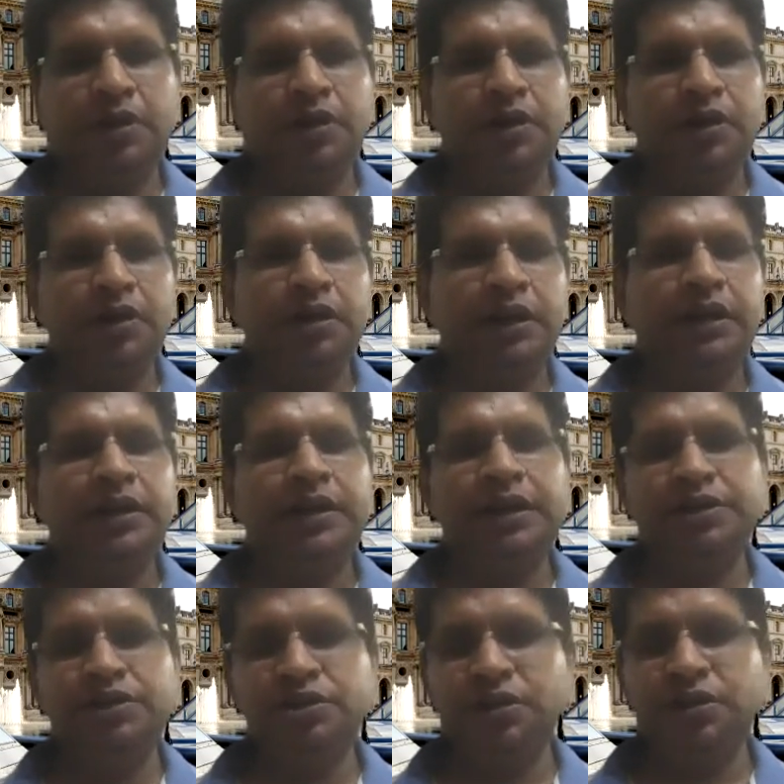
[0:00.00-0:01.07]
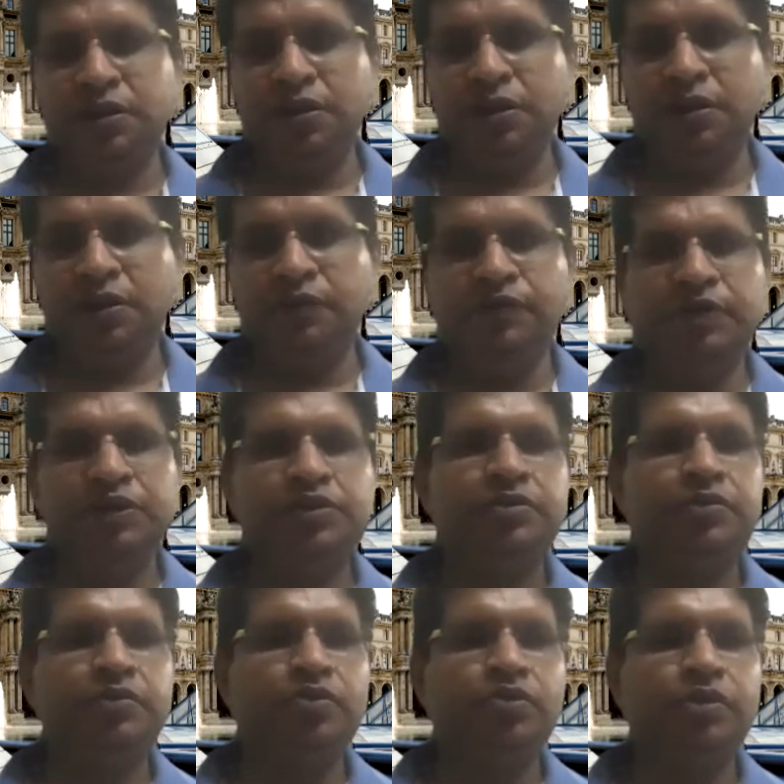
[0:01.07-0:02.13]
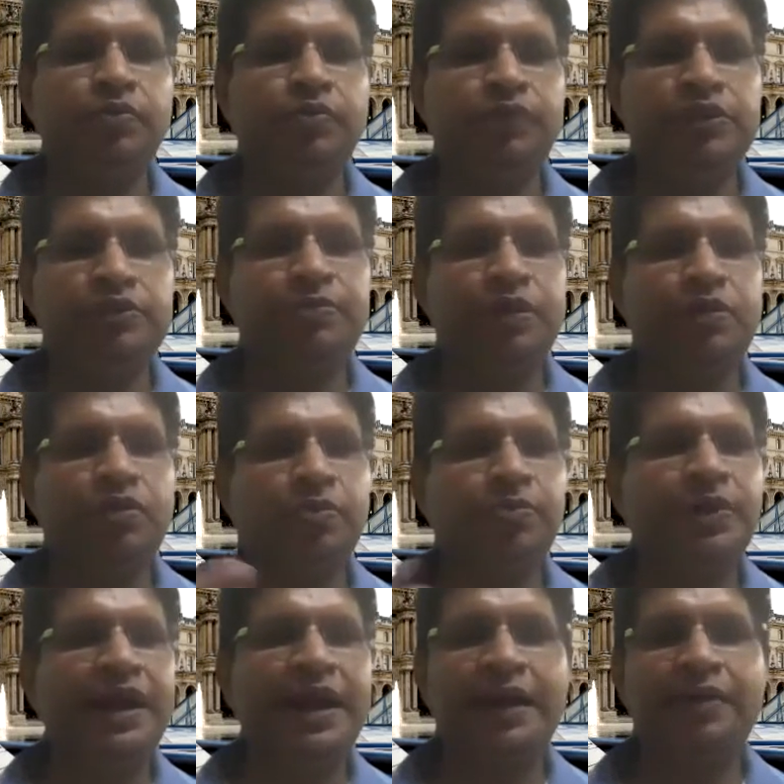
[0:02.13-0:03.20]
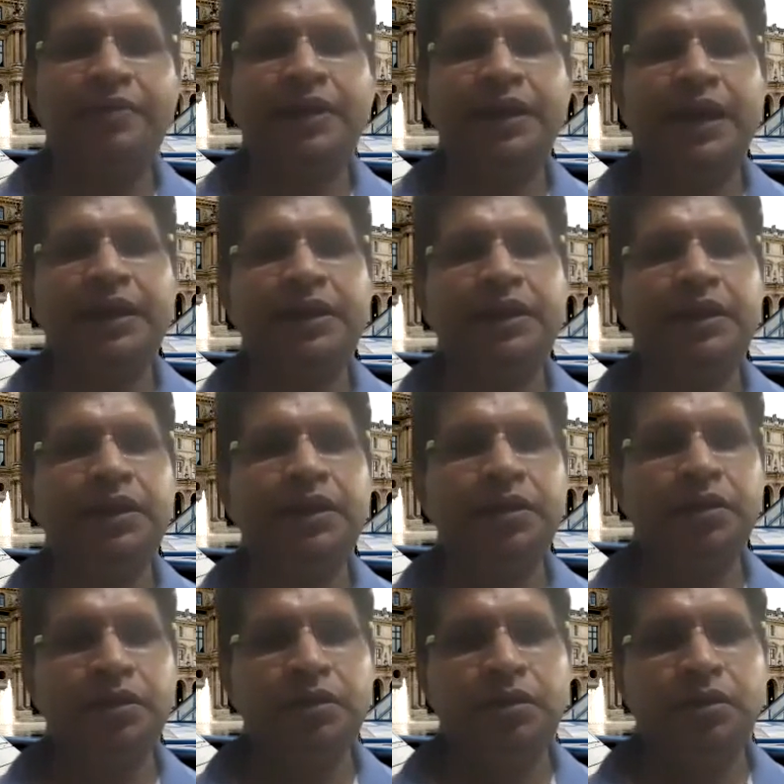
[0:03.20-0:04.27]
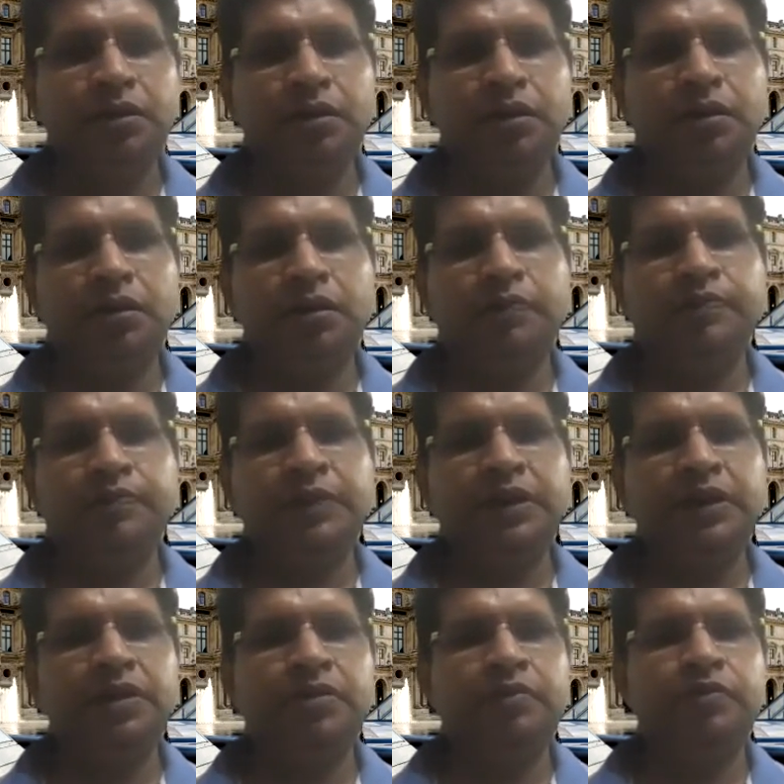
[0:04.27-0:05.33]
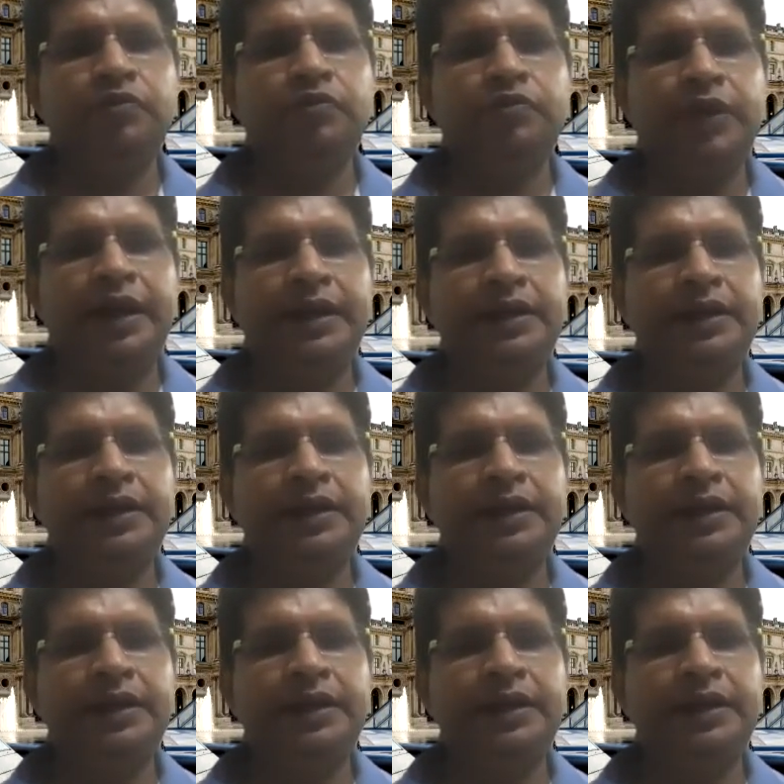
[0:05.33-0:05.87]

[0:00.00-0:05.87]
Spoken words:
in nature, which may not be having uh, any